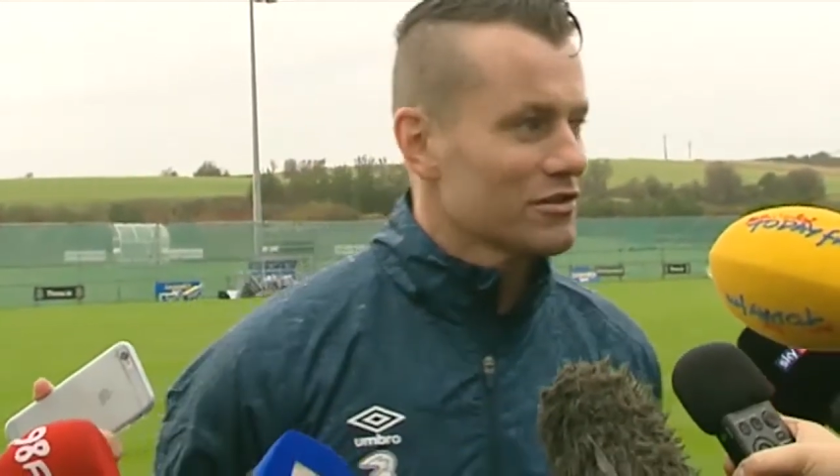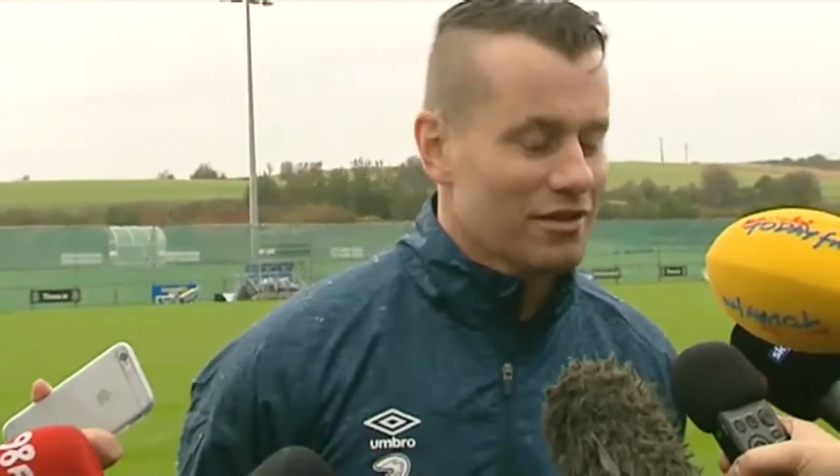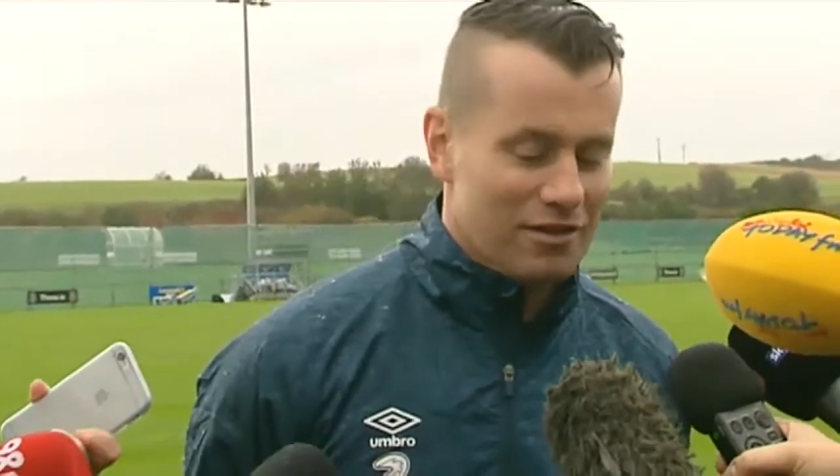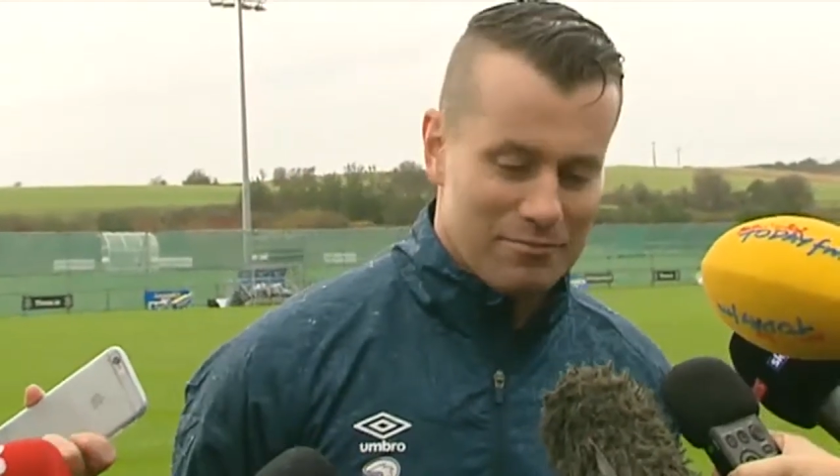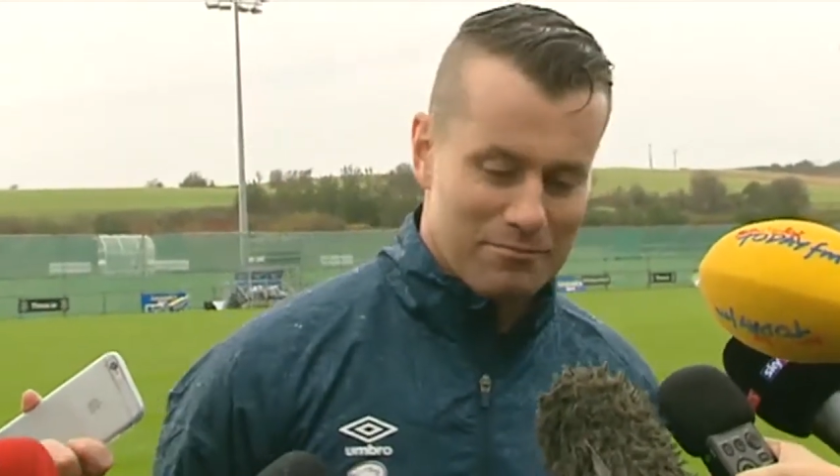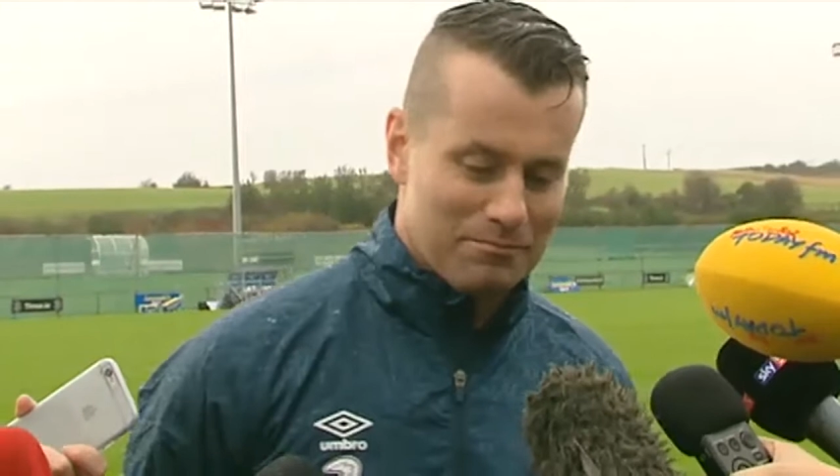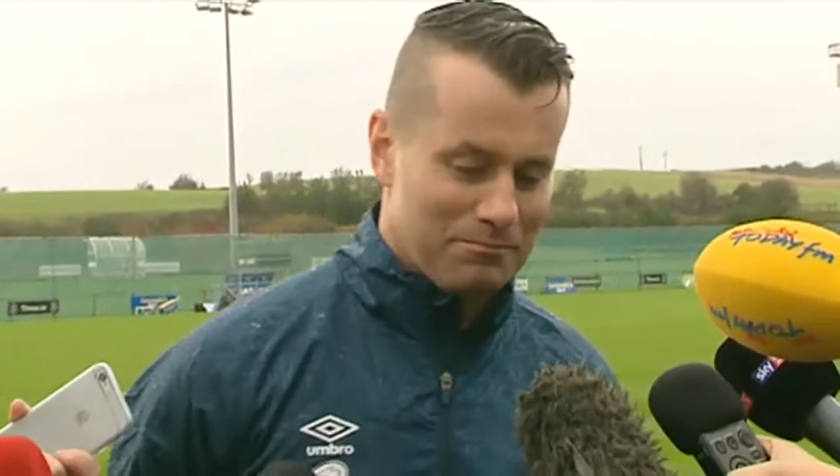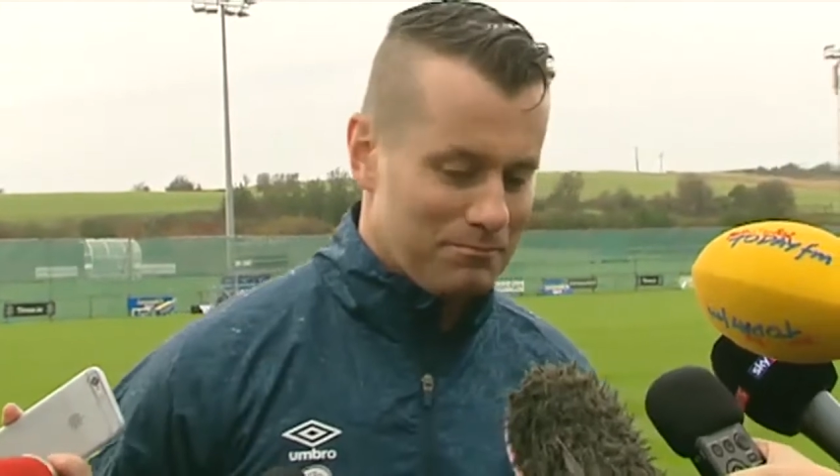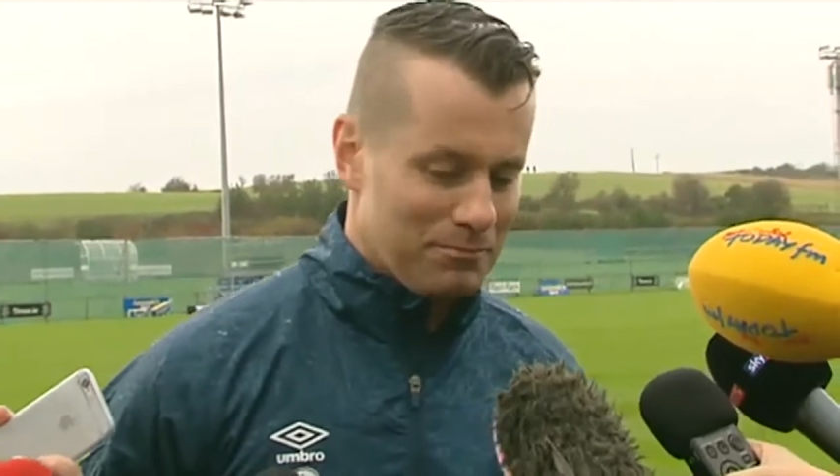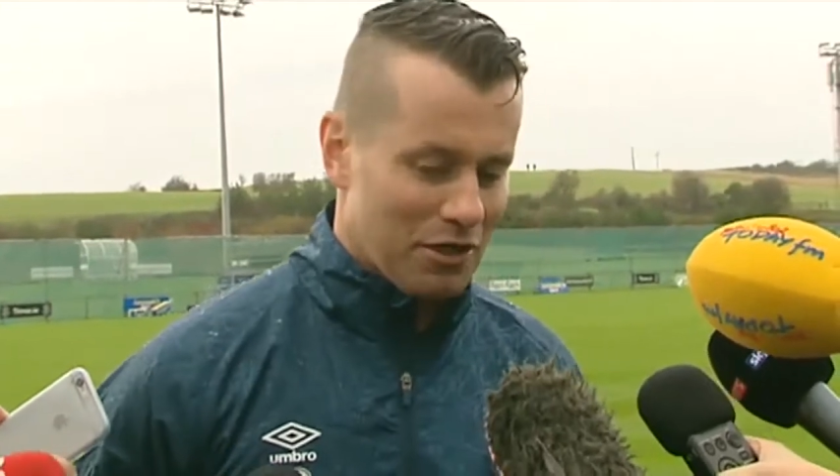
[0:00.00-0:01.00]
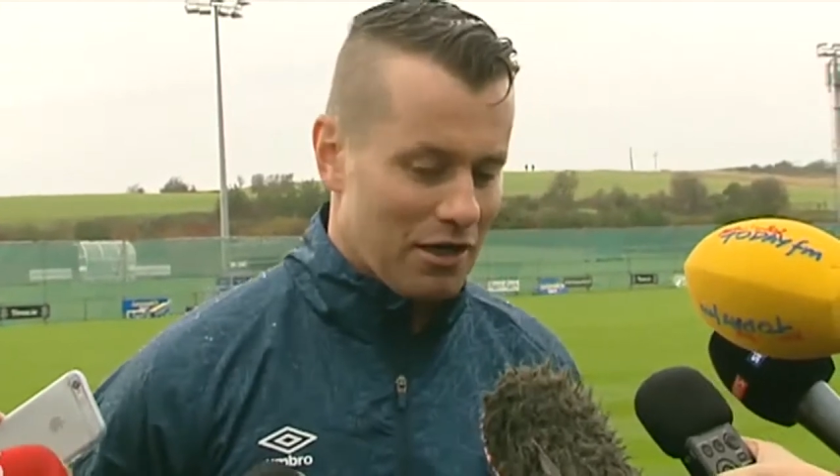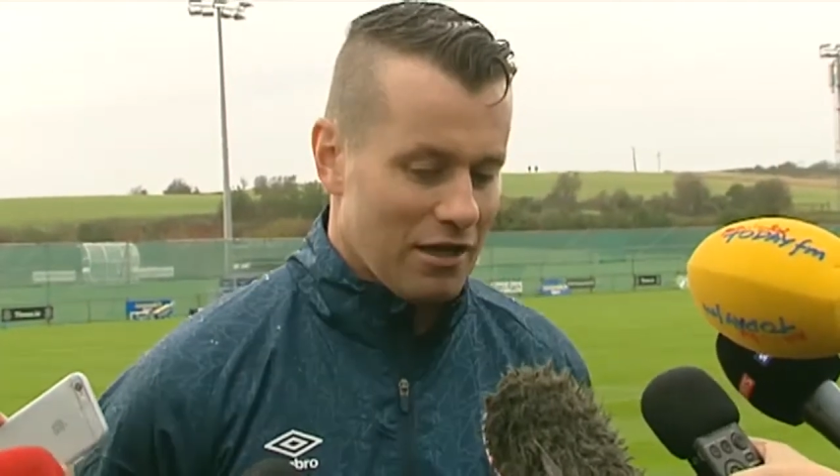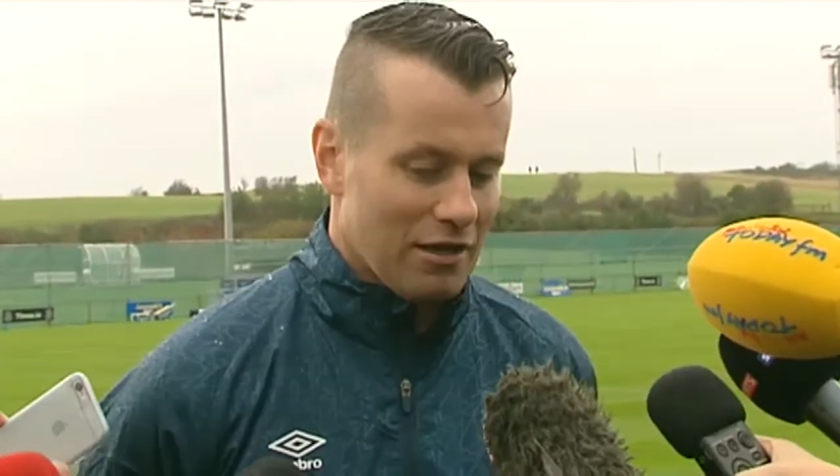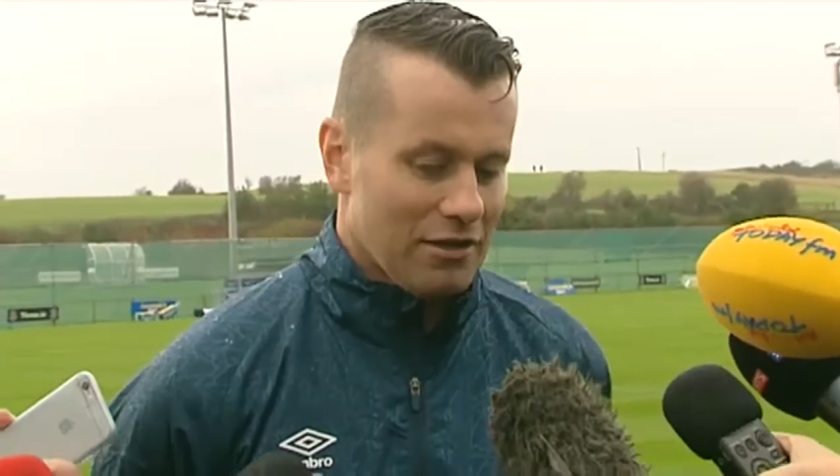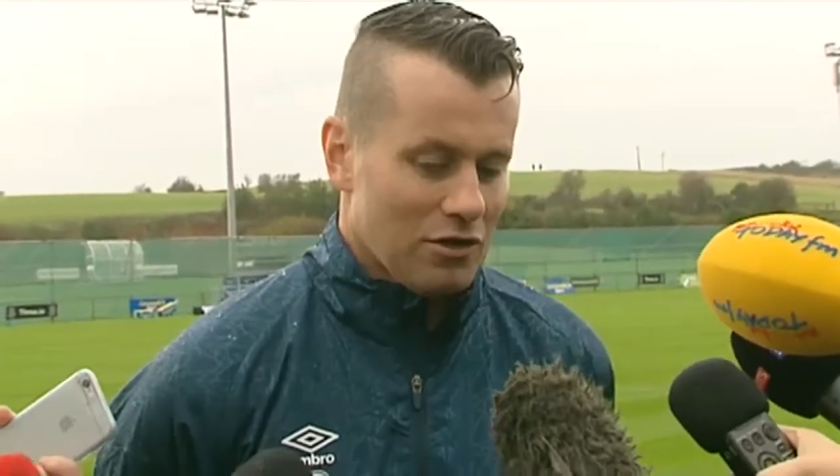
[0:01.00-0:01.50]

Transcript: But I